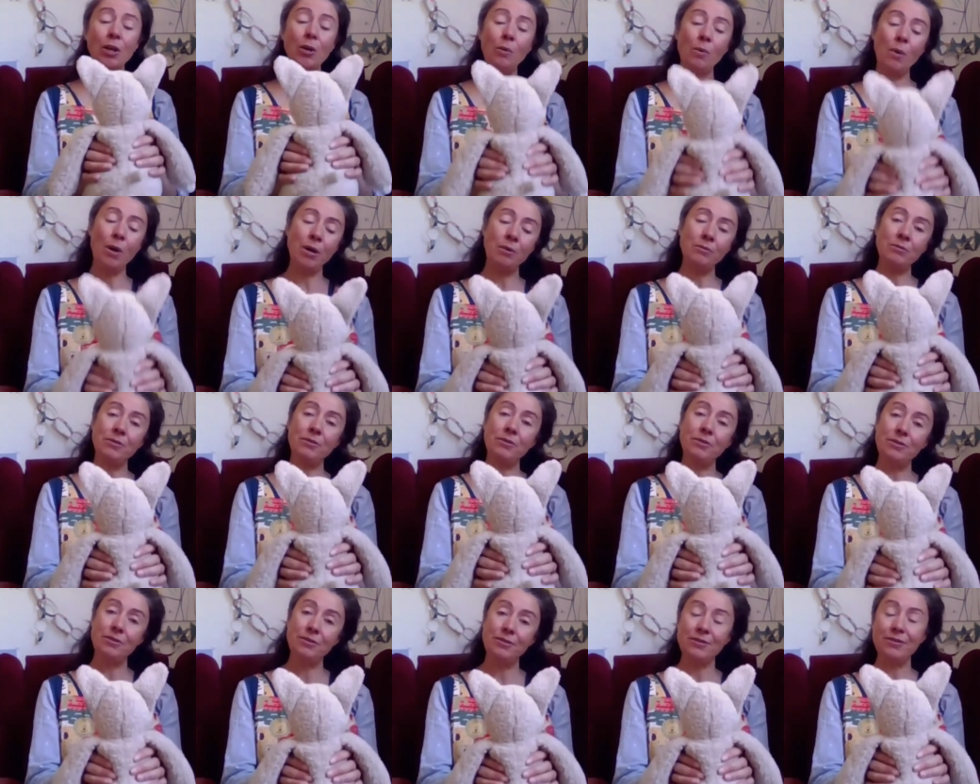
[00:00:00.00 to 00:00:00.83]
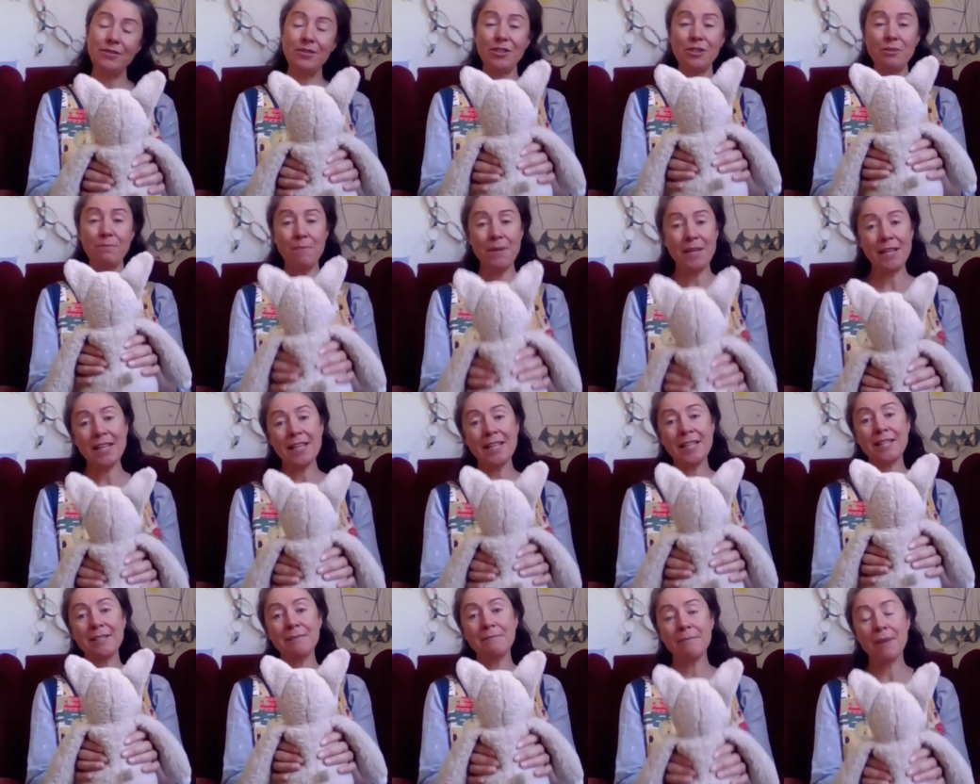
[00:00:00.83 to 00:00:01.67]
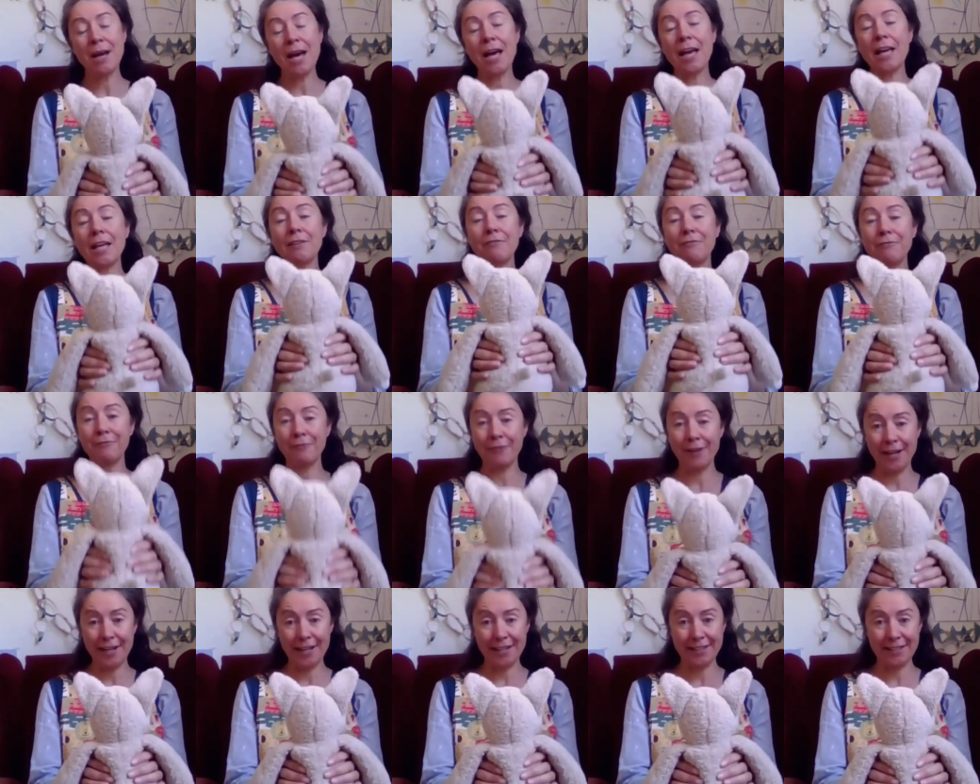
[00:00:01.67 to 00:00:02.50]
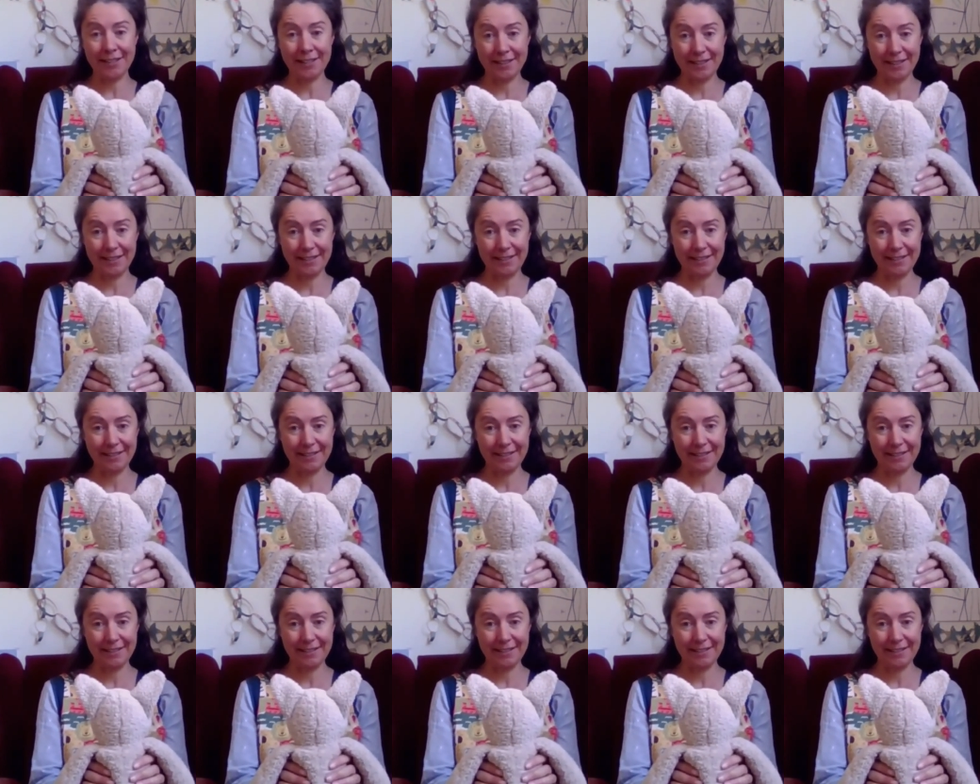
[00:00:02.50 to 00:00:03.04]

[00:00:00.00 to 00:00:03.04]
won't you be my friend?